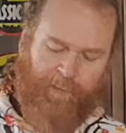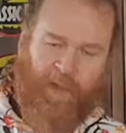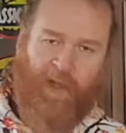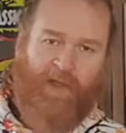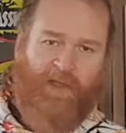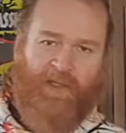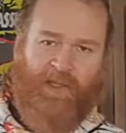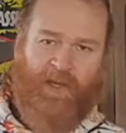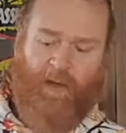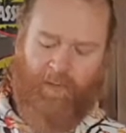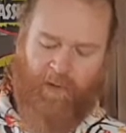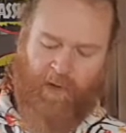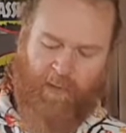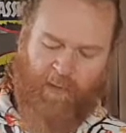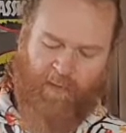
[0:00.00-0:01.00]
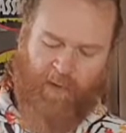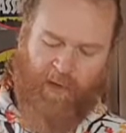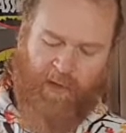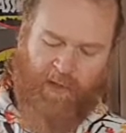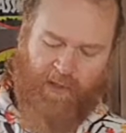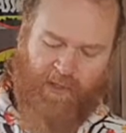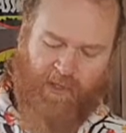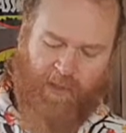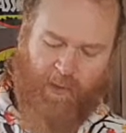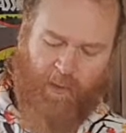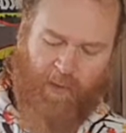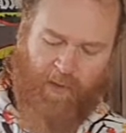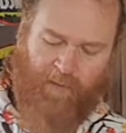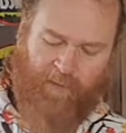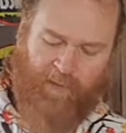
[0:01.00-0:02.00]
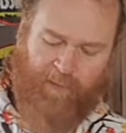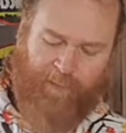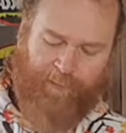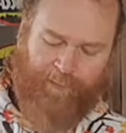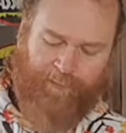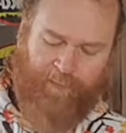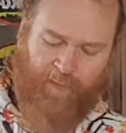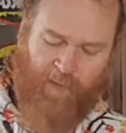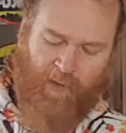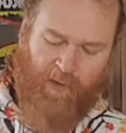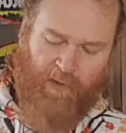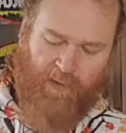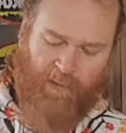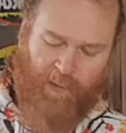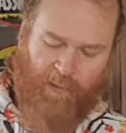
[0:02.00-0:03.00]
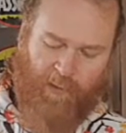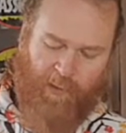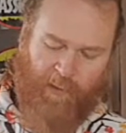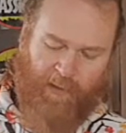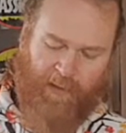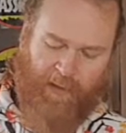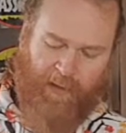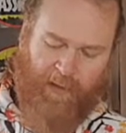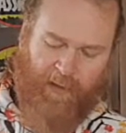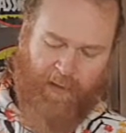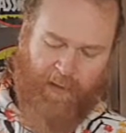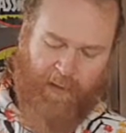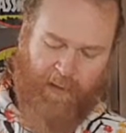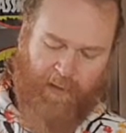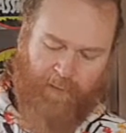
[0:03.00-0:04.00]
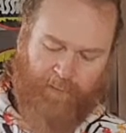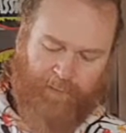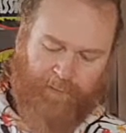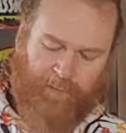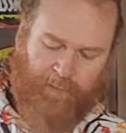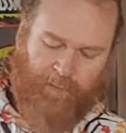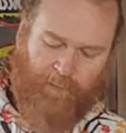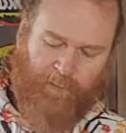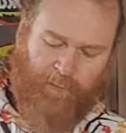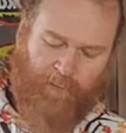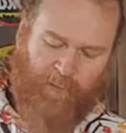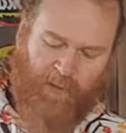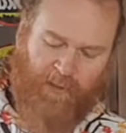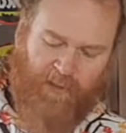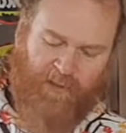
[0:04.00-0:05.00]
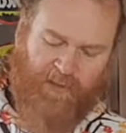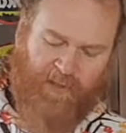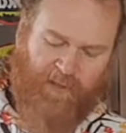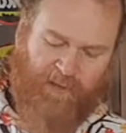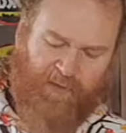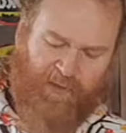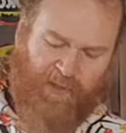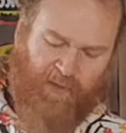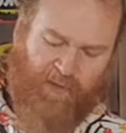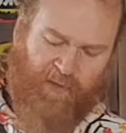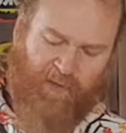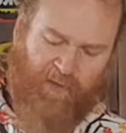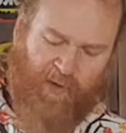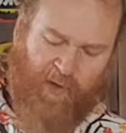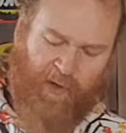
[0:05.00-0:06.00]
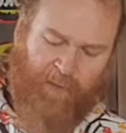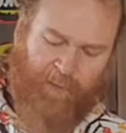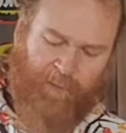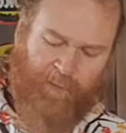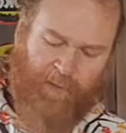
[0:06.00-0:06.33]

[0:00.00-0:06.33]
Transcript: but as I said, I've only been running this channel a month, so we'll put a bit of that in there. This stuff's divine.